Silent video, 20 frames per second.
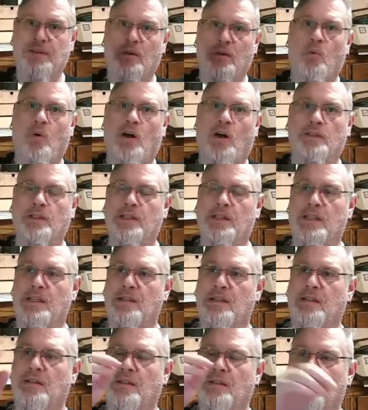the
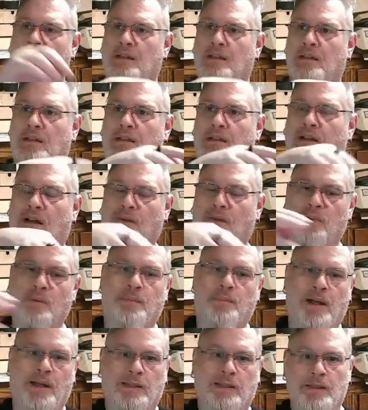quality of
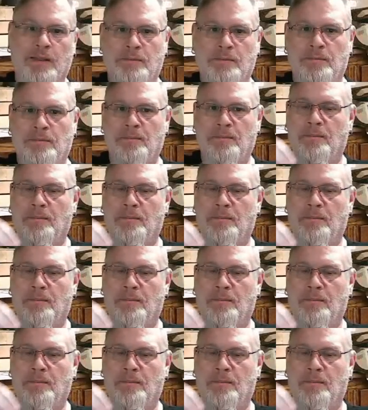the pilot.